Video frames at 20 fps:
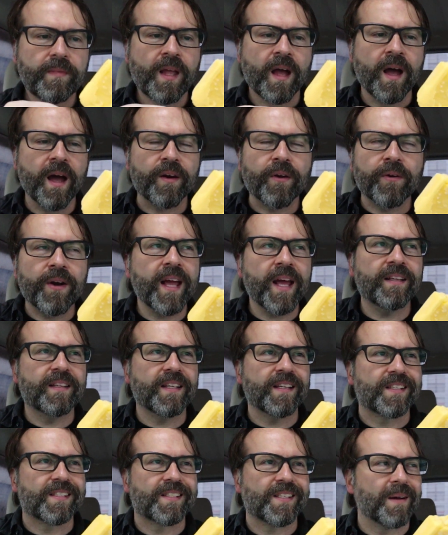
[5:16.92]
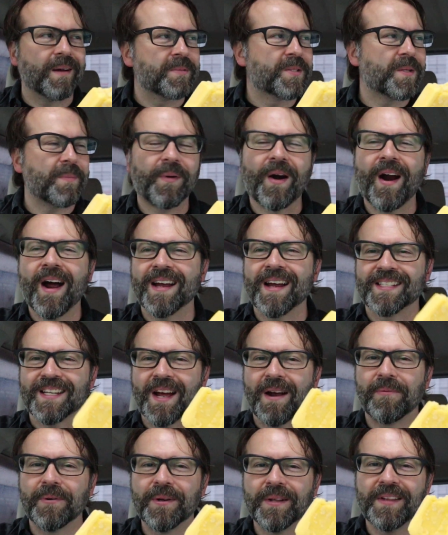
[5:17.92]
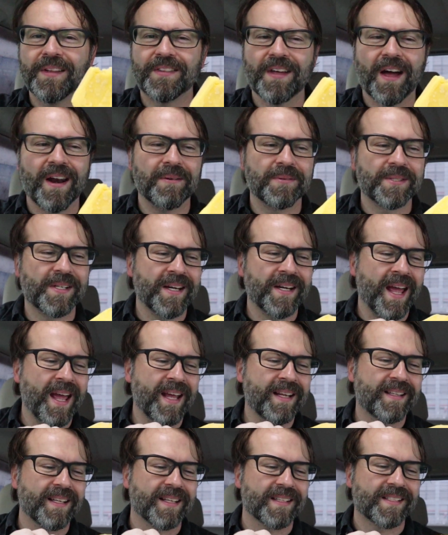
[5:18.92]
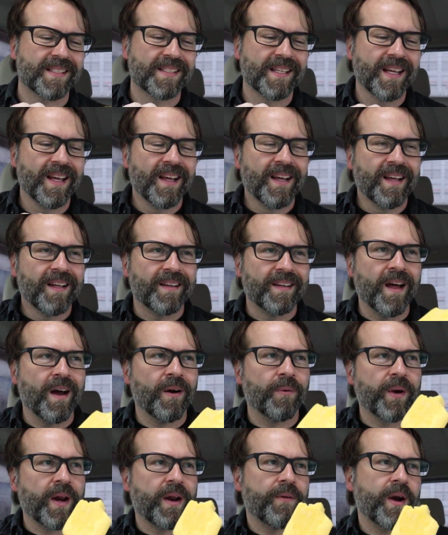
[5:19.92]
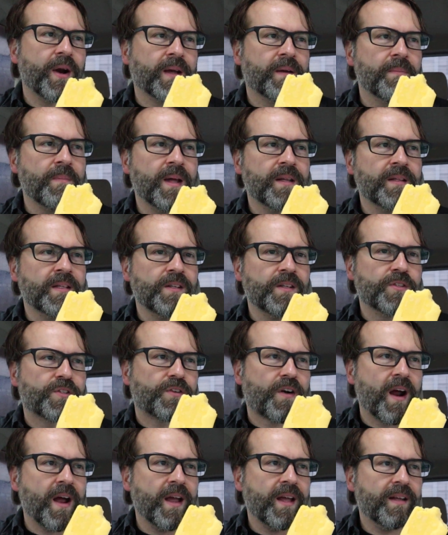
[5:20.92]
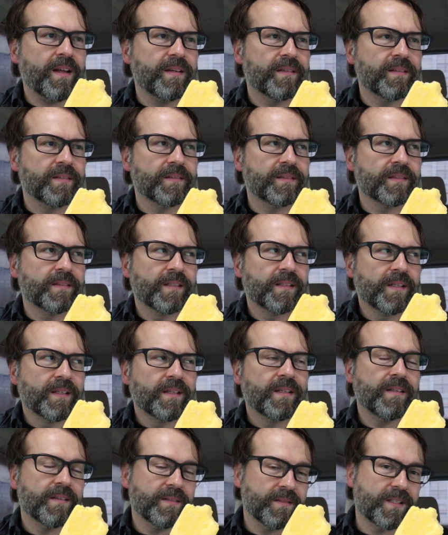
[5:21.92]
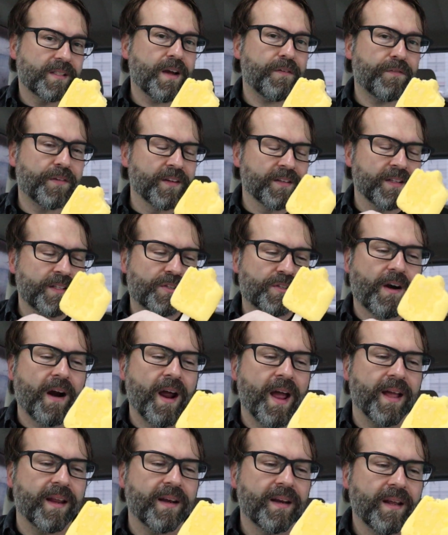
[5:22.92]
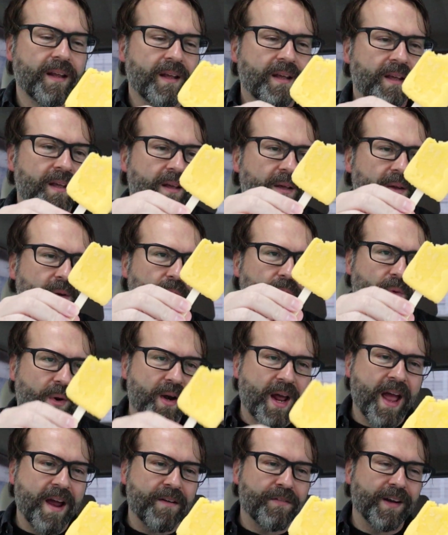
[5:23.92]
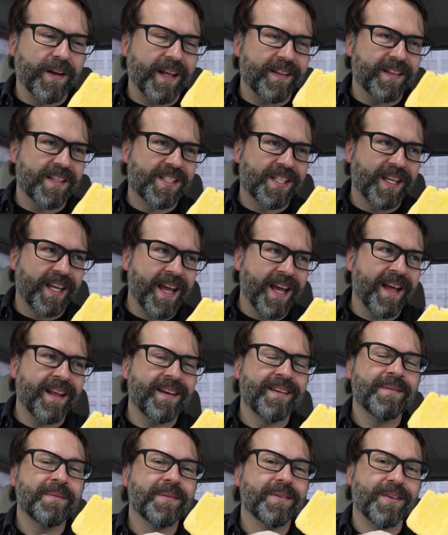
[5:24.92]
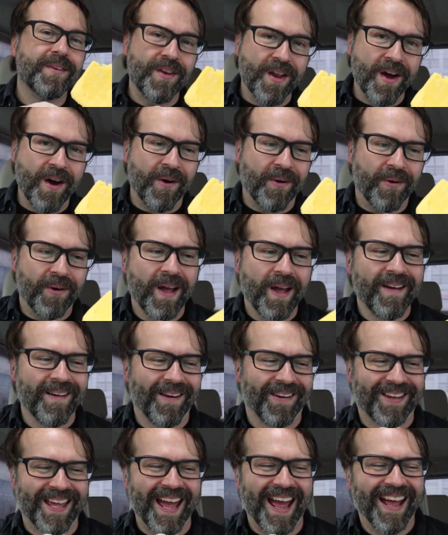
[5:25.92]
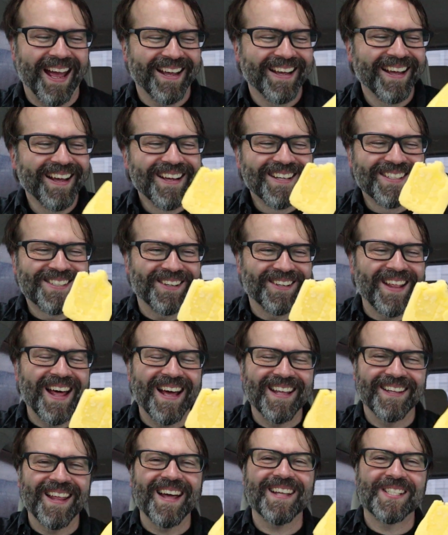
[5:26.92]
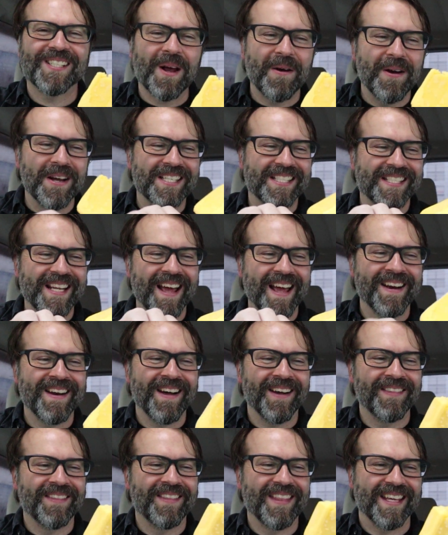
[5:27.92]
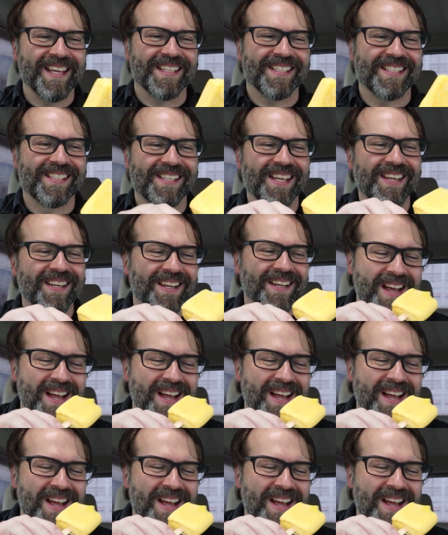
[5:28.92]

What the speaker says: I don't hate this. I'm surprised. I really thought I was going to hate this. Now, would I recommend that you try it? Definitely try it. Would I ever get this again? No. Okay, so that's how I stand on this.